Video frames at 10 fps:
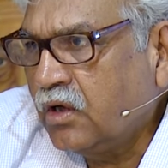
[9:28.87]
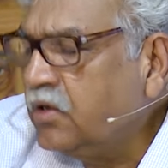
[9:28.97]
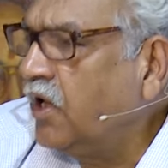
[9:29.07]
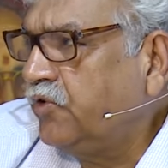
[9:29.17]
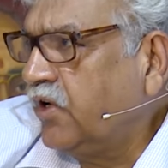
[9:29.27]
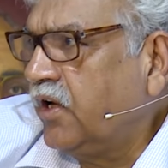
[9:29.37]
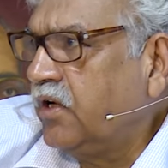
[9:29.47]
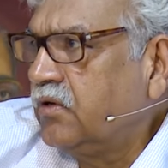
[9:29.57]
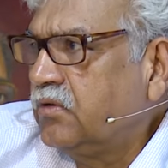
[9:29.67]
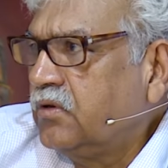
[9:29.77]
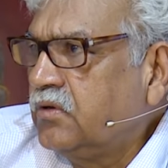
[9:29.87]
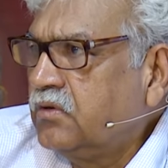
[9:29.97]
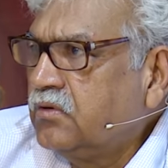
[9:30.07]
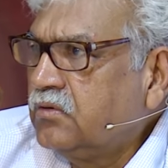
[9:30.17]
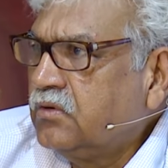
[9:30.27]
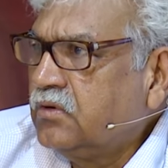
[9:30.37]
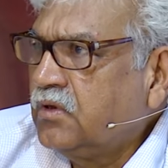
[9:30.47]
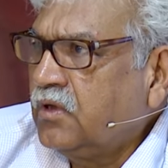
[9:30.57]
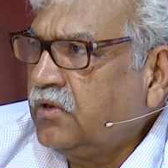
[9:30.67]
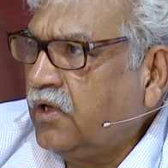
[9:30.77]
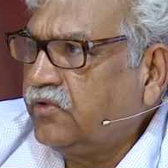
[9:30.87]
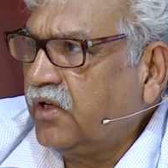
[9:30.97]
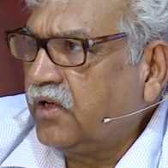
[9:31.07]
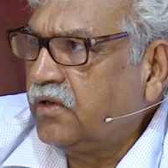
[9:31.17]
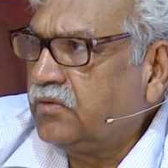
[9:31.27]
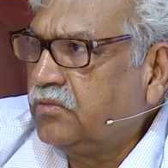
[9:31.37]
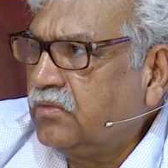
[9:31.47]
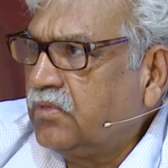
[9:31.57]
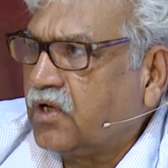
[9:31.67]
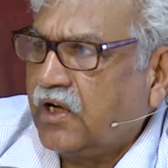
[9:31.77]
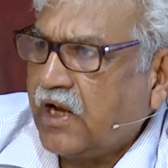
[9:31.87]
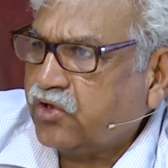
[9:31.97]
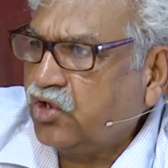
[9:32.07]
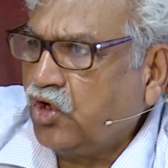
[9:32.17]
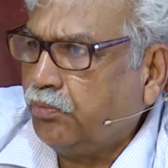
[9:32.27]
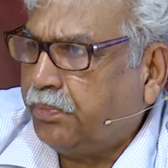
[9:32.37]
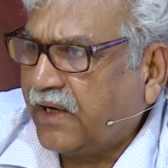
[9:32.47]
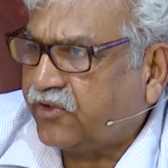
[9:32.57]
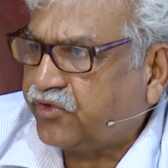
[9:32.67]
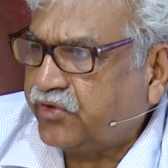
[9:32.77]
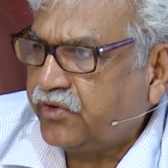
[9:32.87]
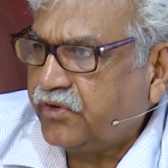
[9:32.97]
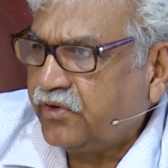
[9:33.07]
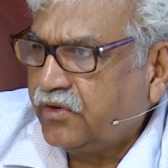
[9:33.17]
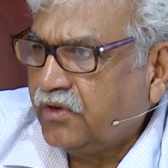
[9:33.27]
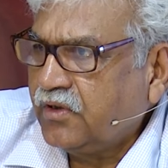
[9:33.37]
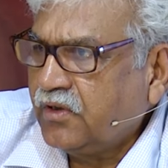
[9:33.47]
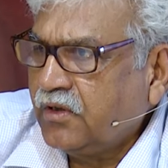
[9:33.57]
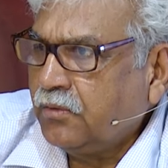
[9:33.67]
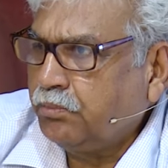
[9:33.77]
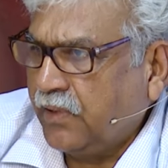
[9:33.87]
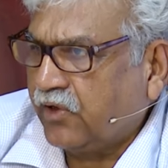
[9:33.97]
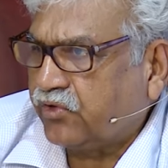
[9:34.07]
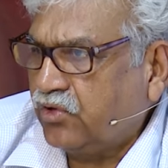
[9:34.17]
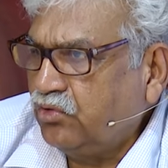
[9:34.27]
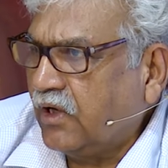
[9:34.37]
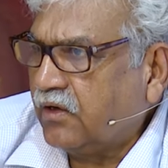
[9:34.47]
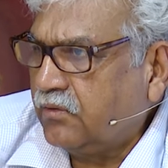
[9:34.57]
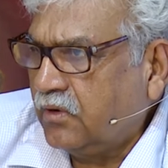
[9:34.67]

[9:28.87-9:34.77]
there's a there's a collection of bricks bricks. You are